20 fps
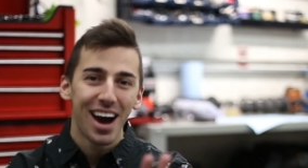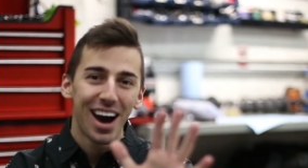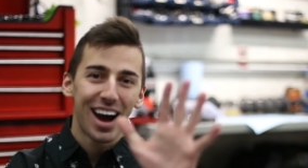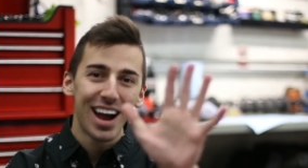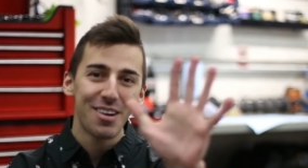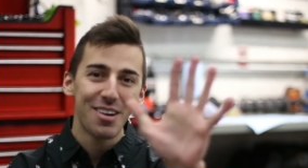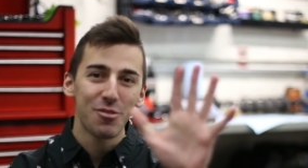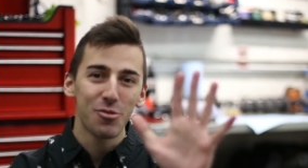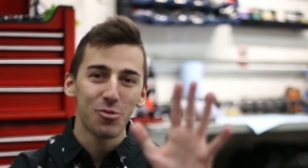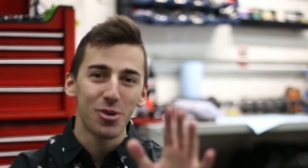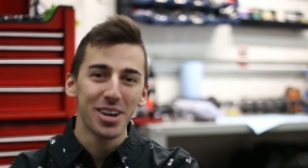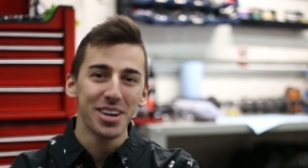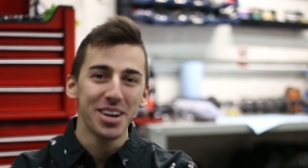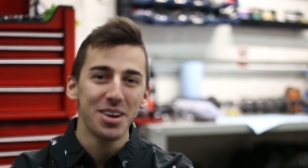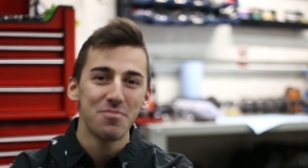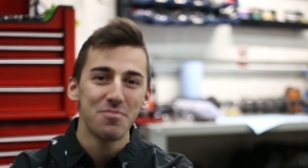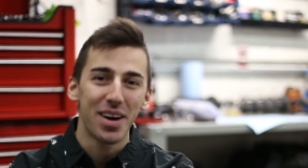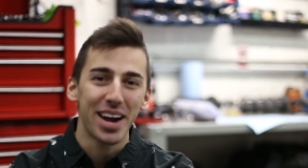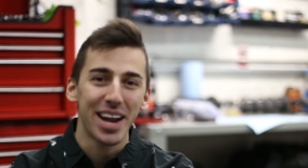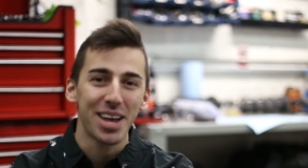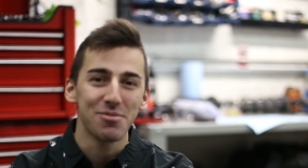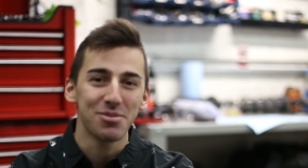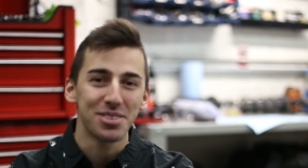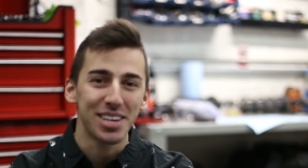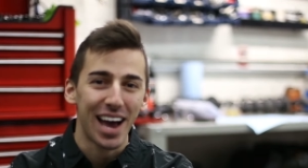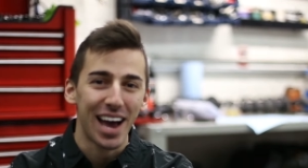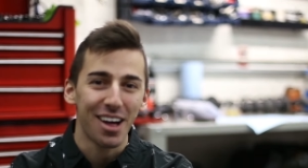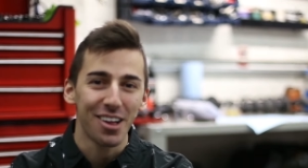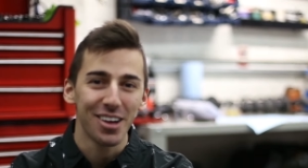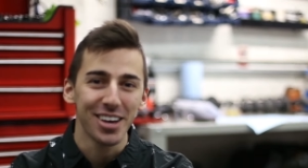Hi everyone, my name
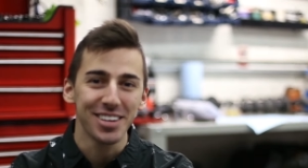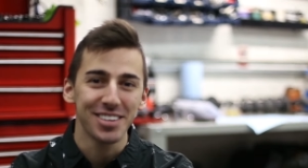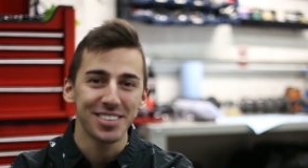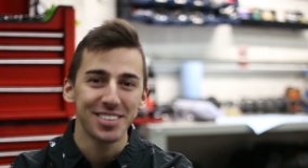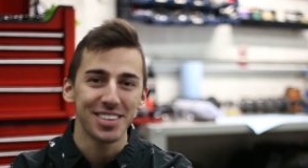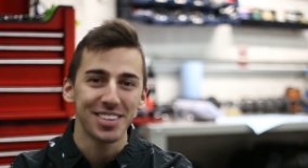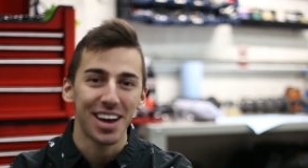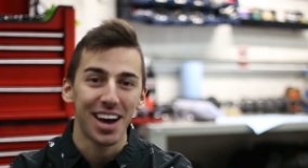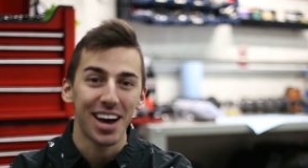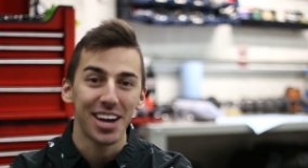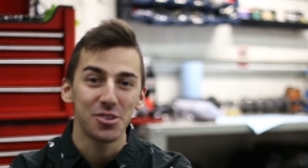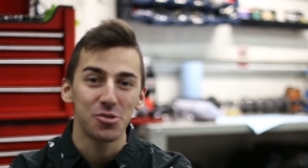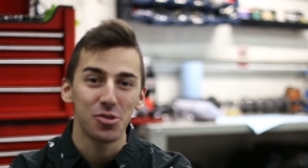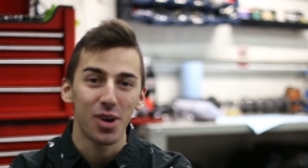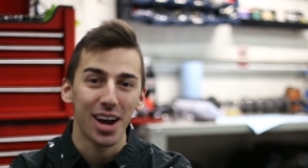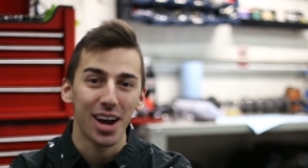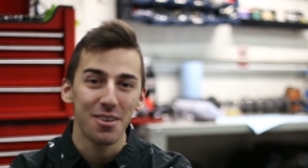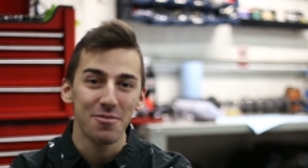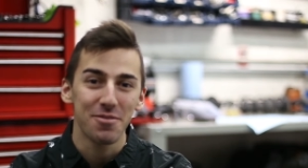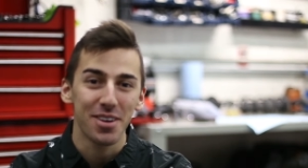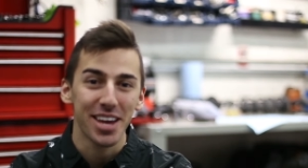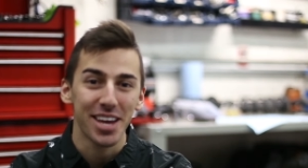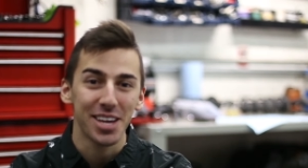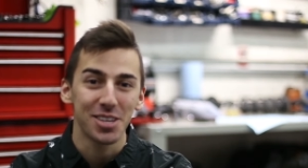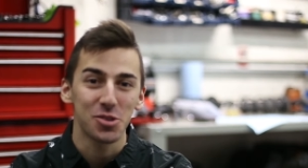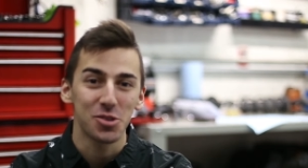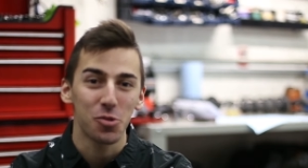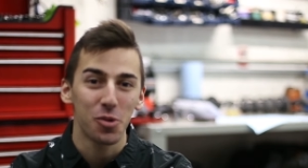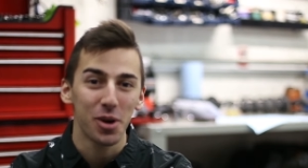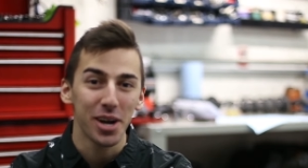is Alex. I drive
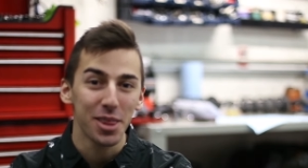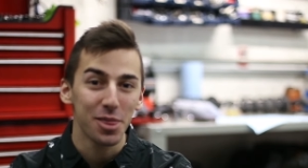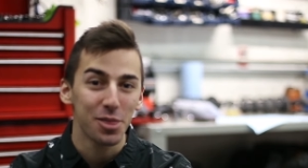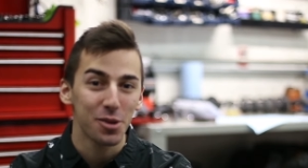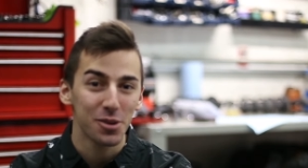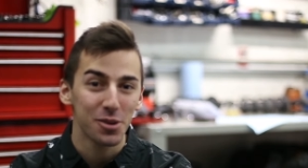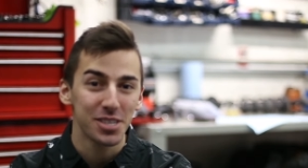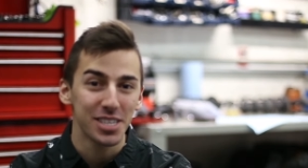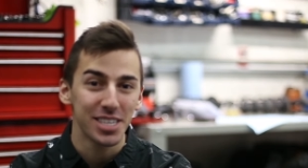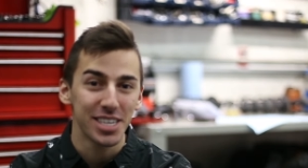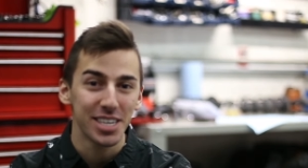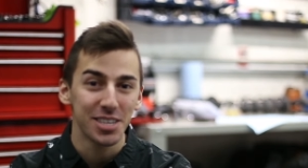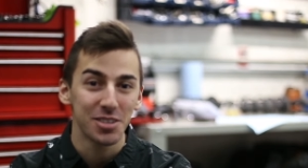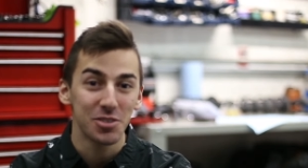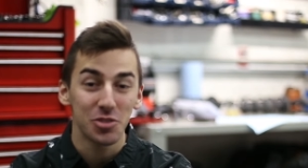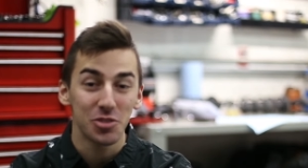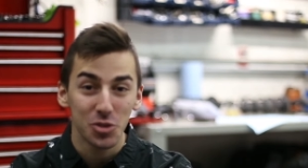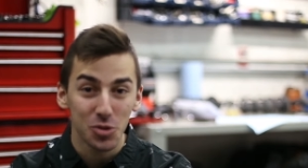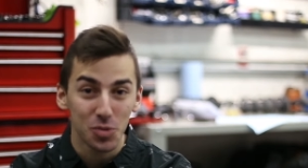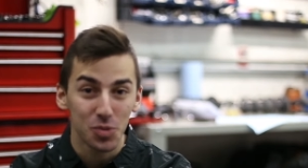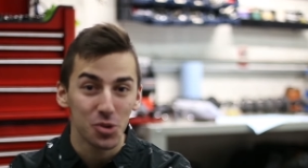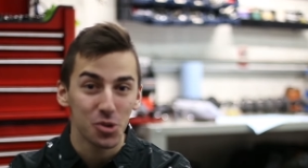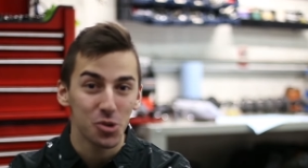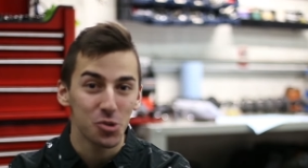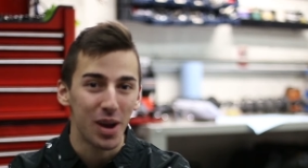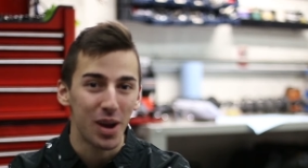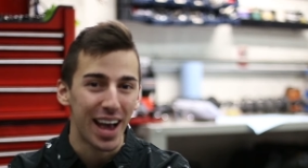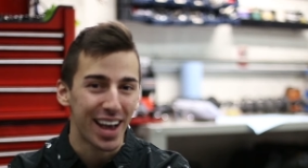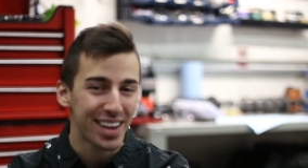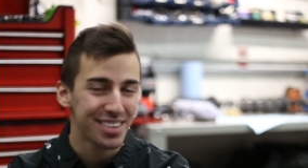a twenty thirteen
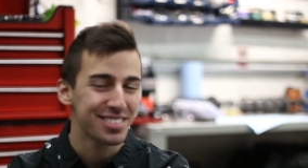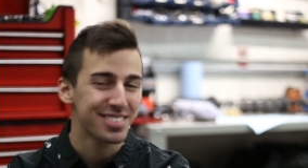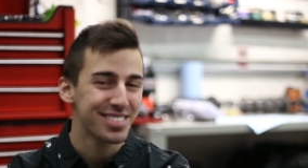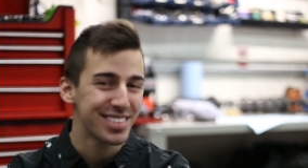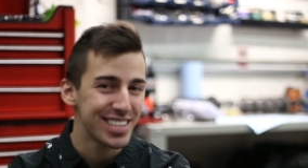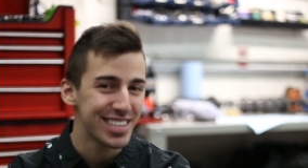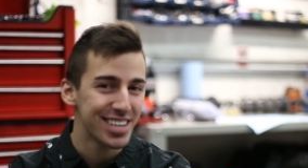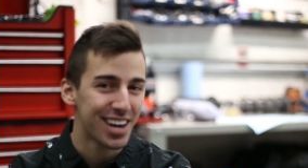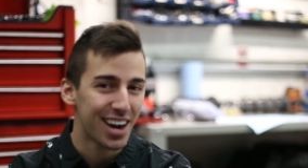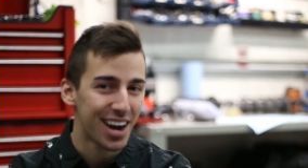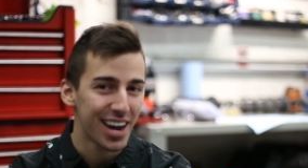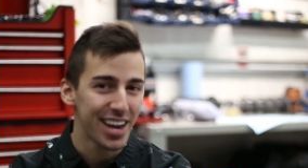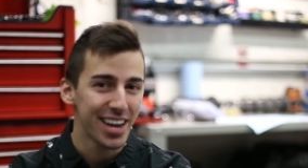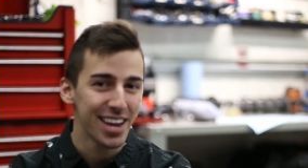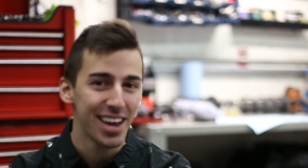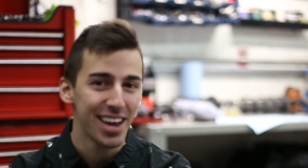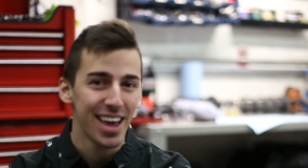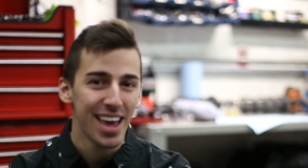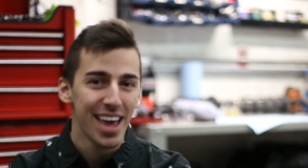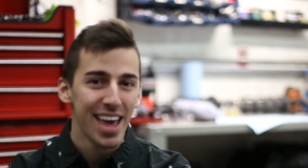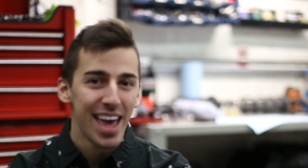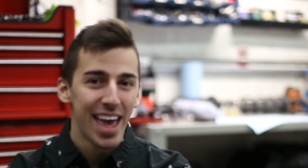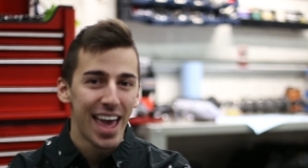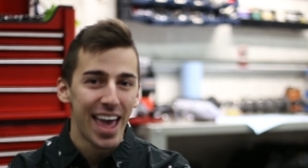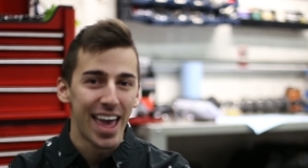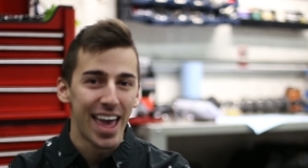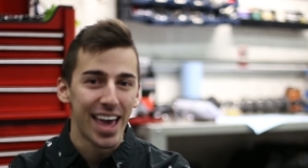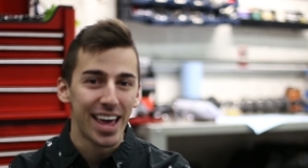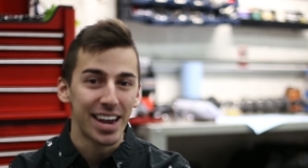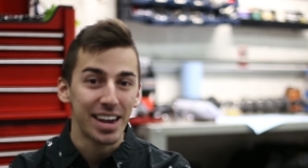Subaru S T I,
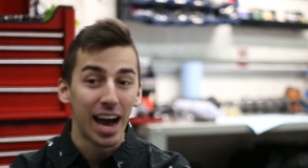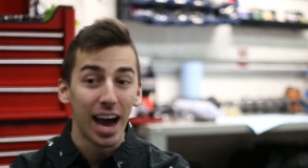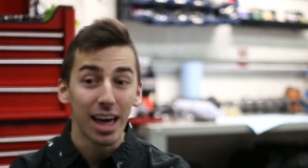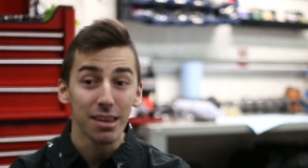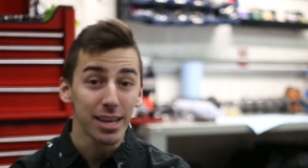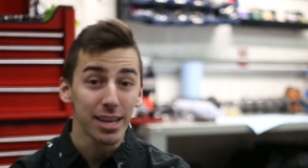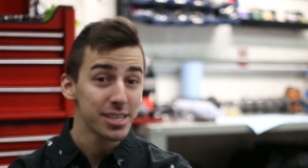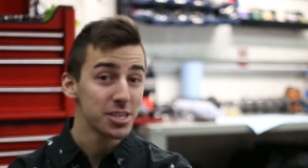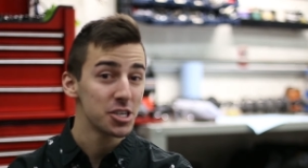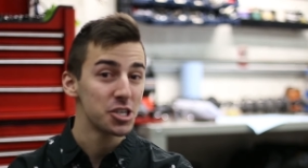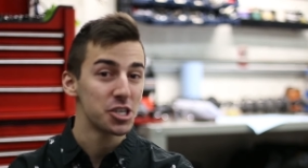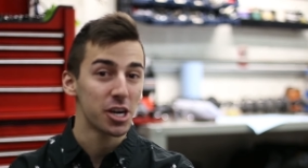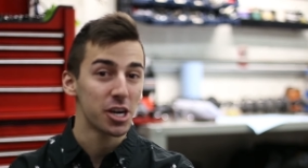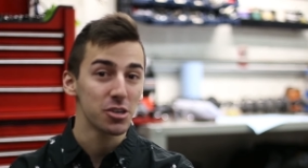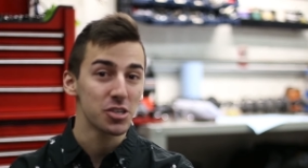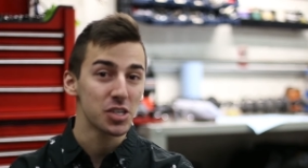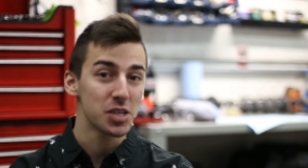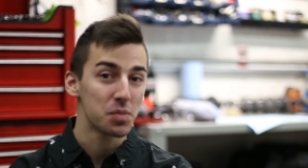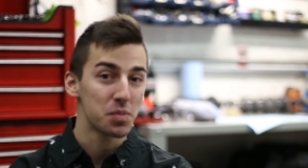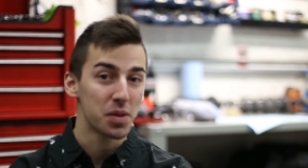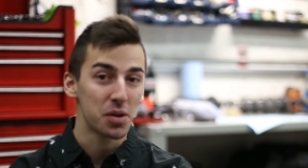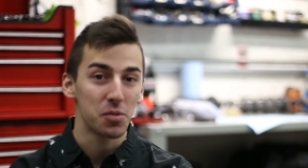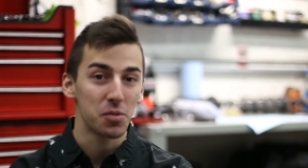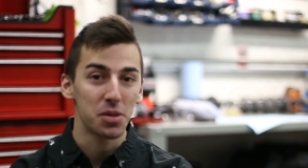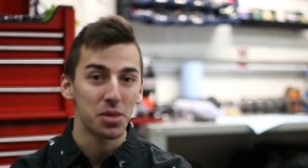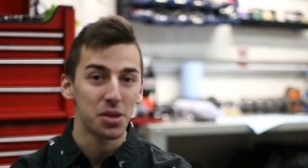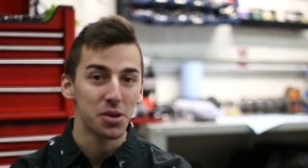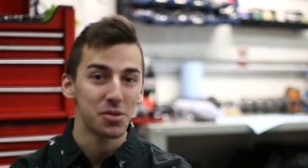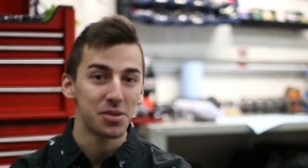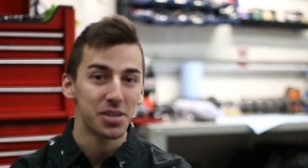and I'd like to share something
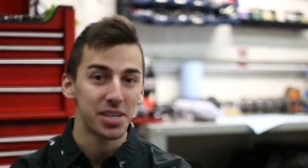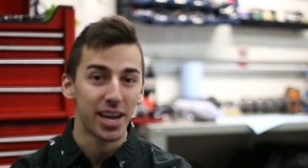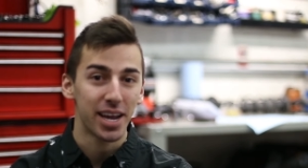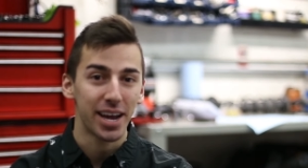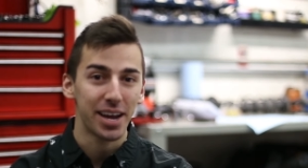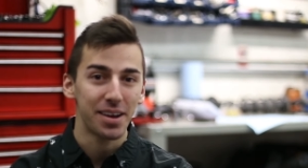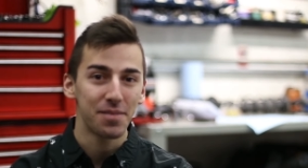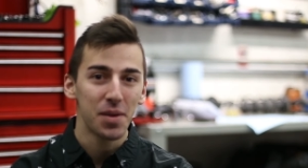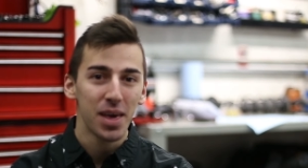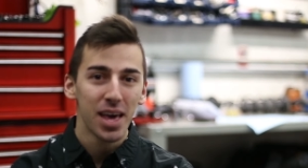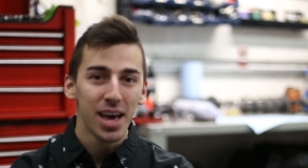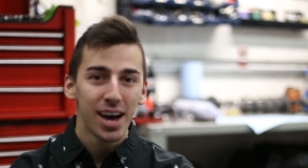with you today.